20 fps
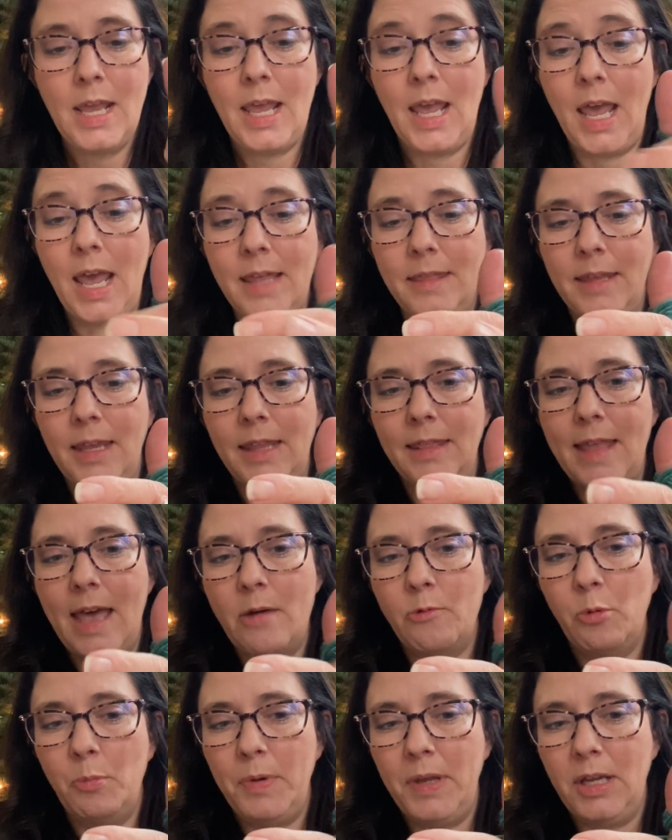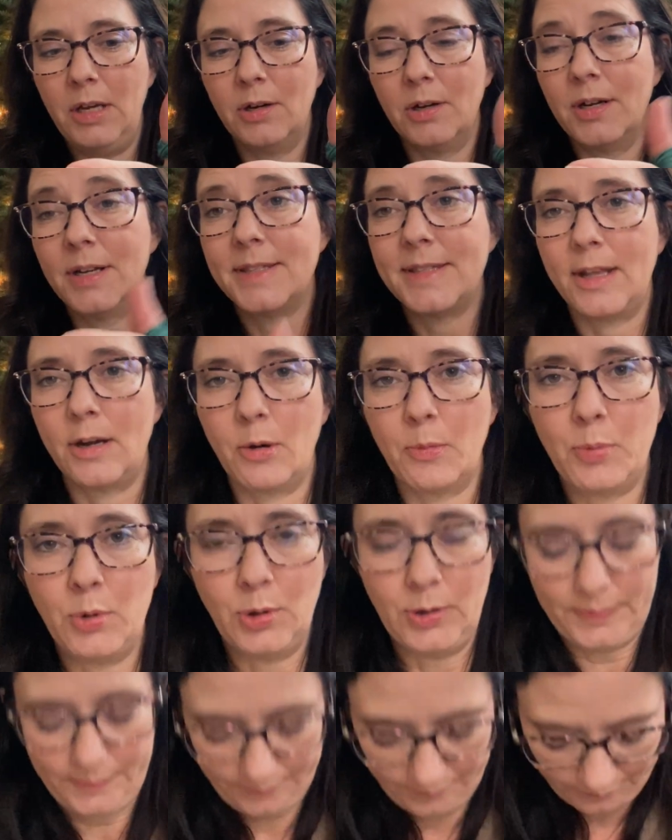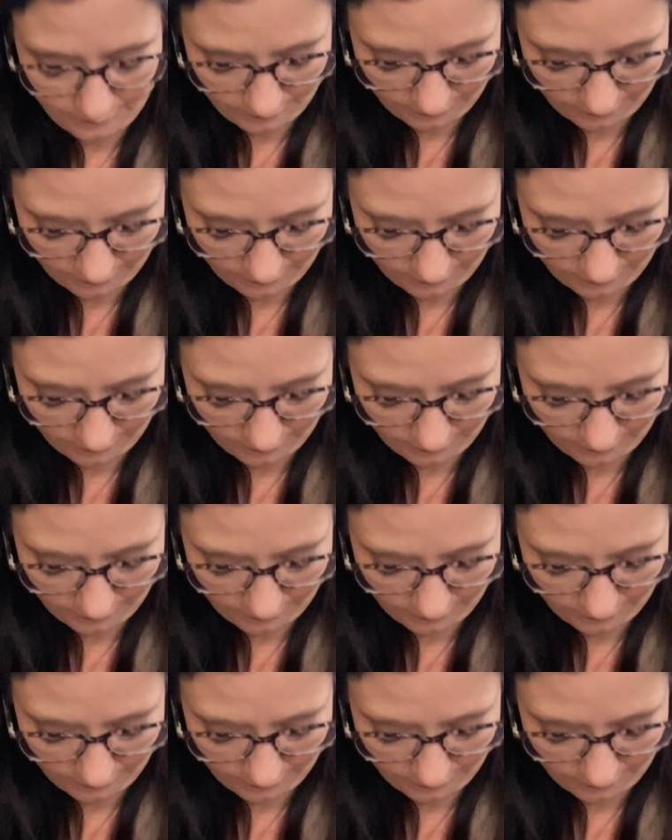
And then that will be your center pull.